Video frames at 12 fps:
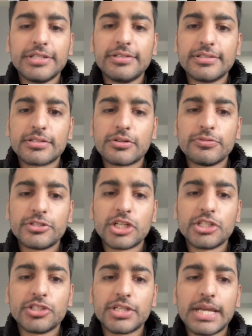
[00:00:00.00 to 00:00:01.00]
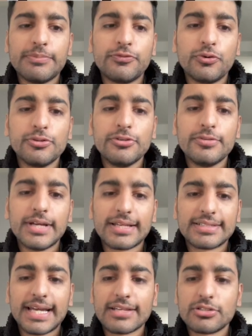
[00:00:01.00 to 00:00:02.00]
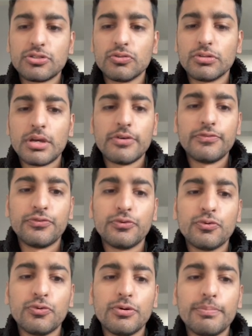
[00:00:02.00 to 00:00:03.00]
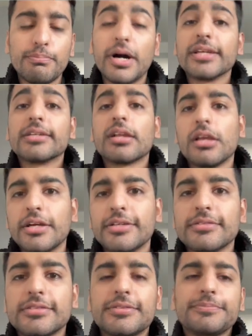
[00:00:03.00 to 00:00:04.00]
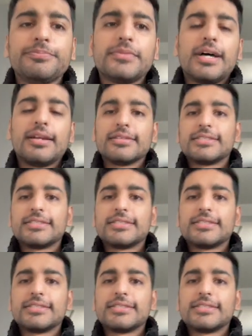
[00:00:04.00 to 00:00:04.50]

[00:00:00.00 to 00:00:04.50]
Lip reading: this is going to change the game for you, as it has done for my clients. And I'll